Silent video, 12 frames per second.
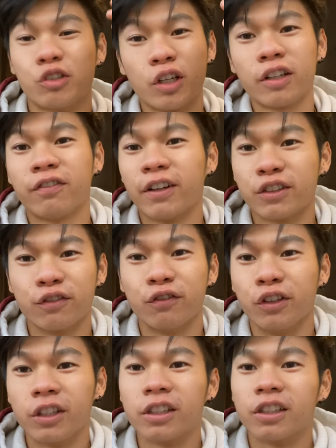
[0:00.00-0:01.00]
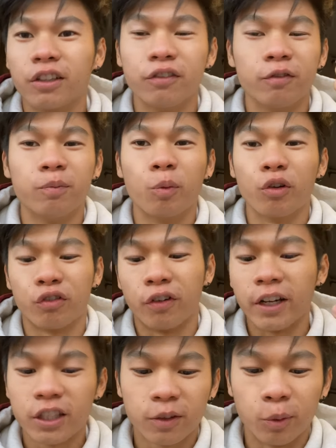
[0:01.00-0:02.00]
try to find some footage of more
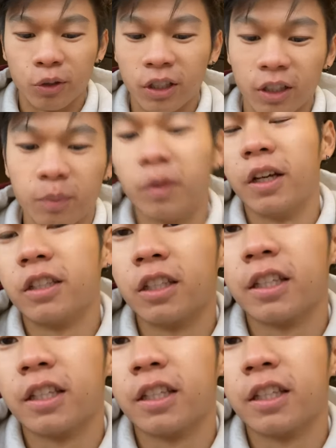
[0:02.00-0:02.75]
fresh poutine, but it's